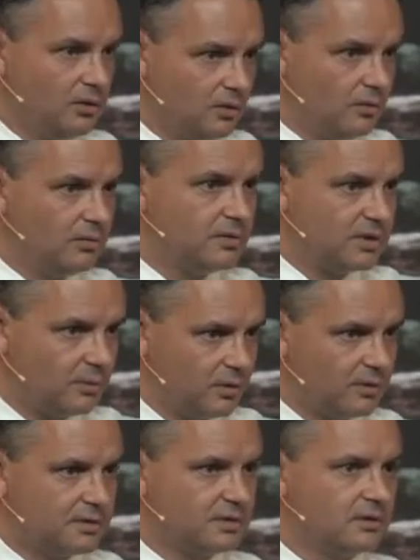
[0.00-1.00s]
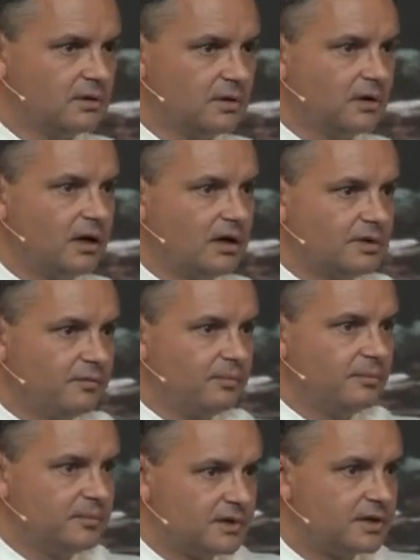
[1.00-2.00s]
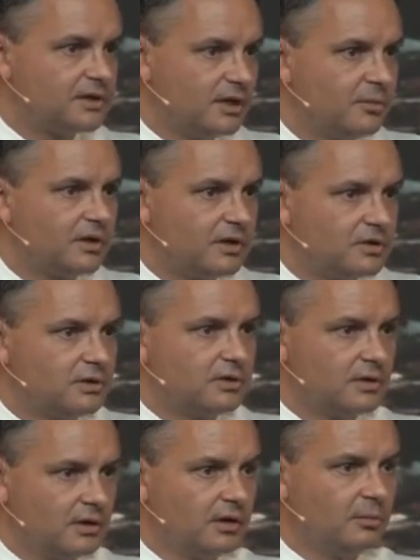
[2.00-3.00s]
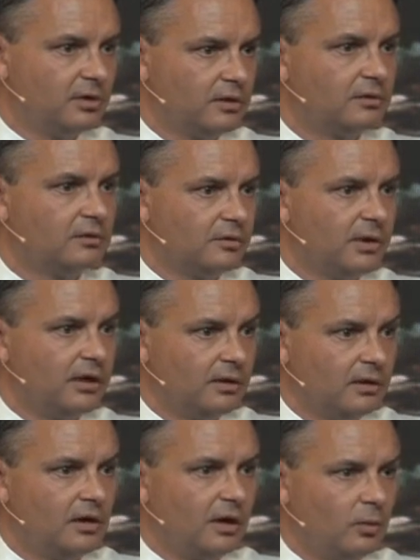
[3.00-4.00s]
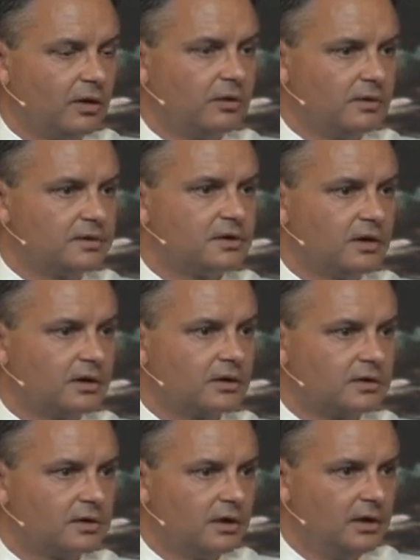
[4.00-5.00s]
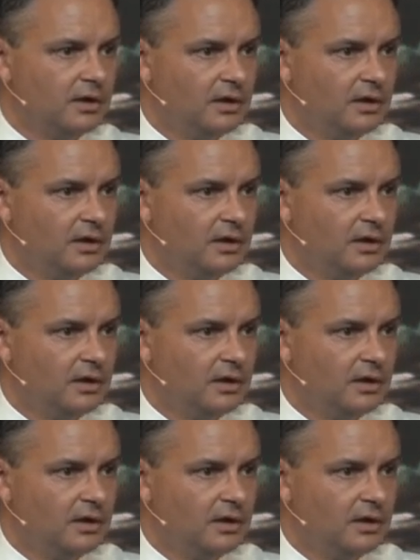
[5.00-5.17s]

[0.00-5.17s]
you know, some of those kinds of systemic issues in the political domain are one of those things.